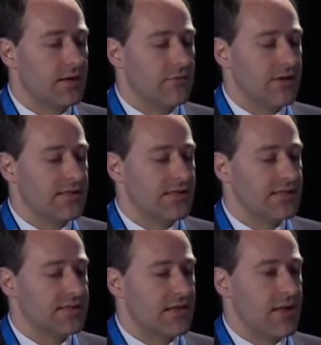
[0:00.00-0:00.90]

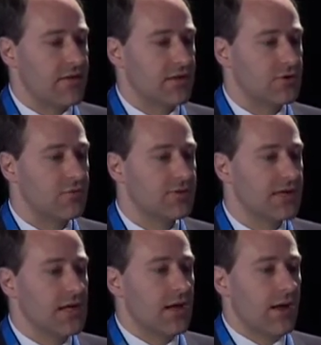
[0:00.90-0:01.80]
races and ethnic groups
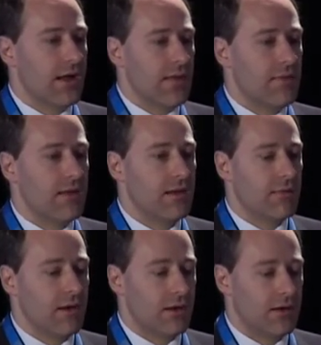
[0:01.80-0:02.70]
in
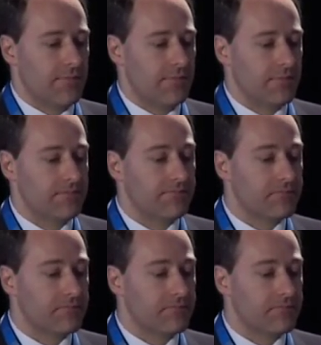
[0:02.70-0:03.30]
the